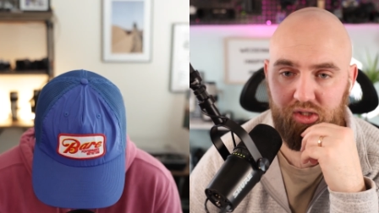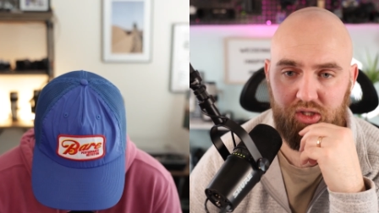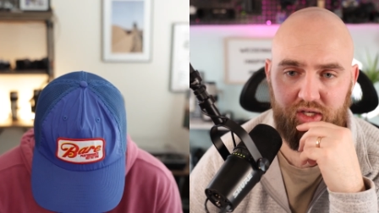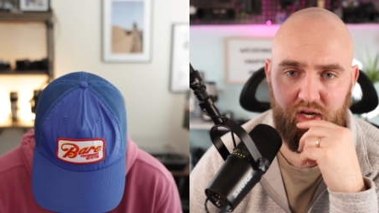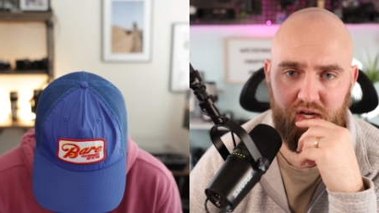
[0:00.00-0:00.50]

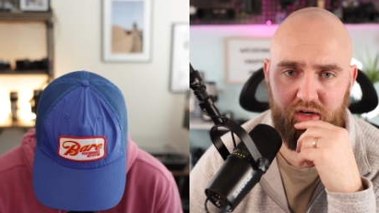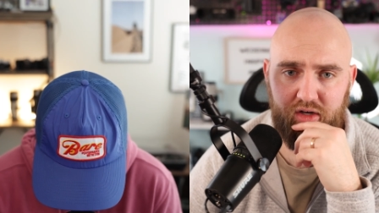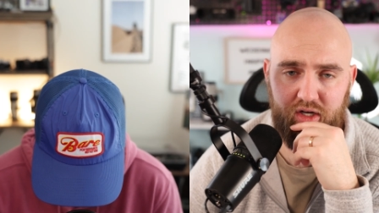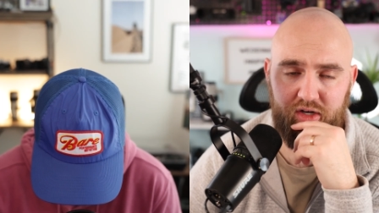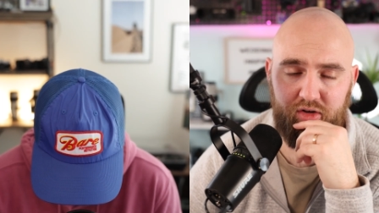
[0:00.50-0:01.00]
yeah, I don't.
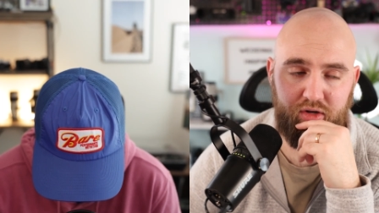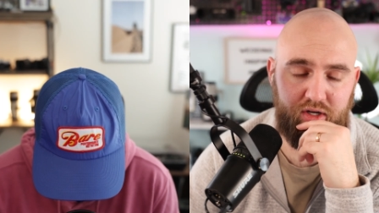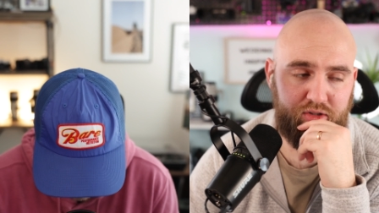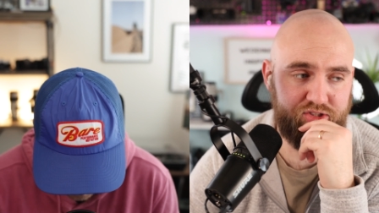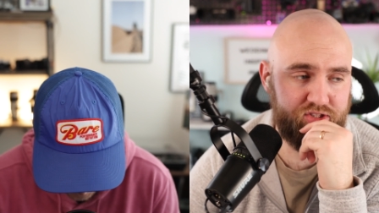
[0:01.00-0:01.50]
I don't know how
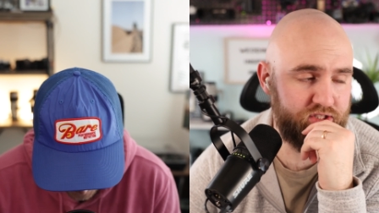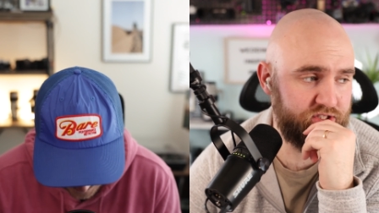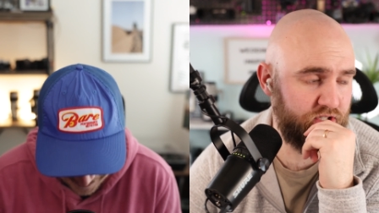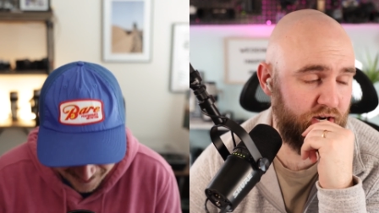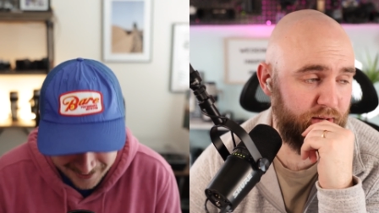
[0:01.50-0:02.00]
else to describe it.